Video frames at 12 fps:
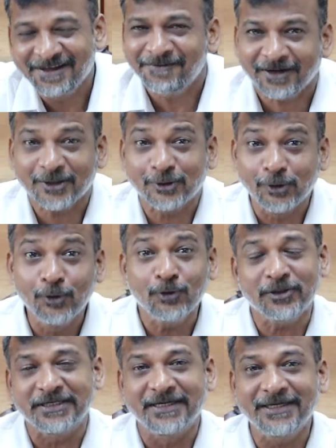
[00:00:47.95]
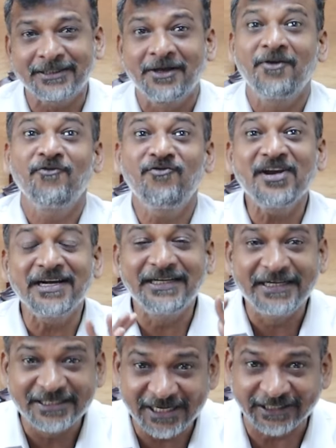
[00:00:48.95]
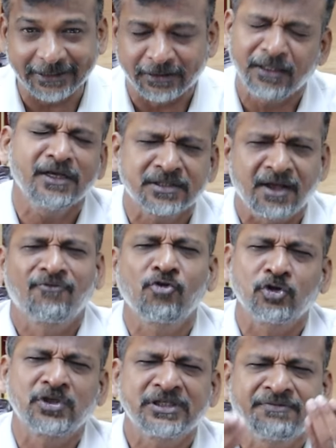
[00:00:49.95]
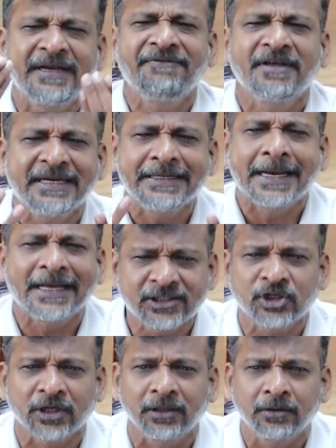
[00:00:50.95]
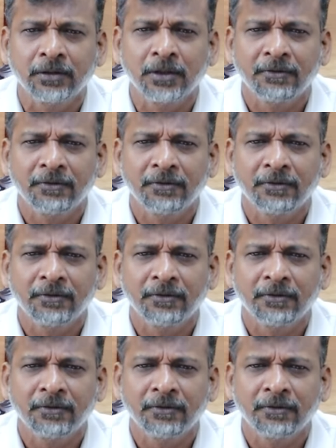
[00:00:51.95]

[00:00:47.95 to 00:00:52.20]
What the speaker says: Whereas losers feel dejected. Yes, of course, it's very, very natural.